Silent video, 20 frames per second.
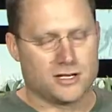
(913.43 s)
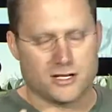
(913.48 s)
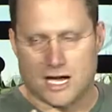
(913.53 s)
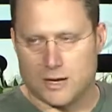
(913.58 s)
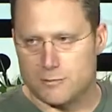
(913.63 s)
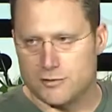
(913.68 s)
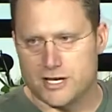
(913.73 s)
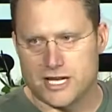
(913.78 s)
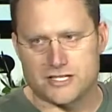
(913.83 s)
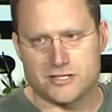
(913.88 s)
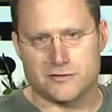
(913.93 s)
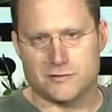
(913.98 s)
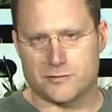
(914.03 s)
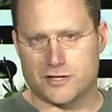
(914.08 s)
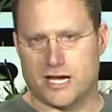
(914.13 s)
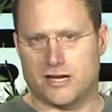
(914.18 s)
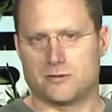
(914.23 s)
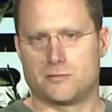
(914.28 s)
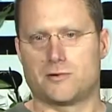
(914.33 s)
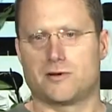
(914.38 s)
Complications of
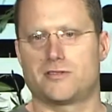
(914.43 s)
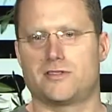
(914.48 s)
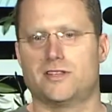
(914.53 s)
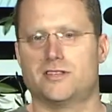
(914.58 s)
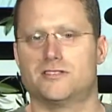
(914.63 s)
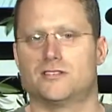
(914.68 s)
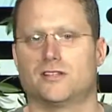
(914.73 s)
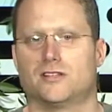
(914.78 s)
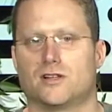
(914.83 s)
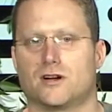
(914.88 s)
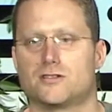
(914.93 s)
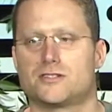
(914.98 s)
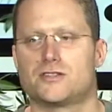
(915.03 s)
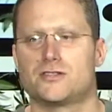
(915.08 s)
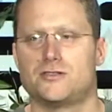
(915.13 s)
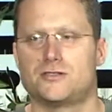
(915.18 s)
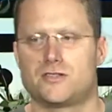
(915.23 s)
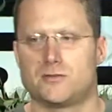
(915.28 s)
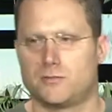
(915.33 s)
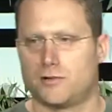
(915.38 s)
childbirth is the
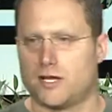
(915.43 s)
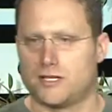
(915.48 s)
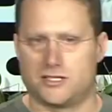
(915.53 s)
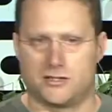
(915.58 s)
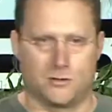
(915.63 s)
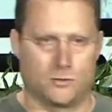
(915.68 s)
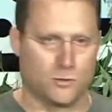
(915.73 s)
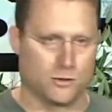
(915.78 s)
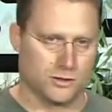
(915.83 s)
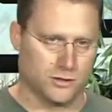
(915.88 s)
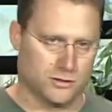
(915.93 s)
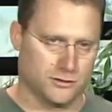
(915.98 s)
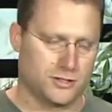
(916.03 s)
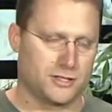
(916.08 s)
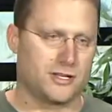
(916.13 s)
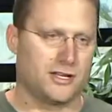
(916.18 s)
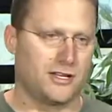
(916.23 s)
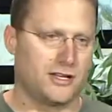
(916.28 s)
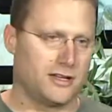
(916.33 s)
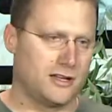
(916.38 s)
largest use of blood in the world.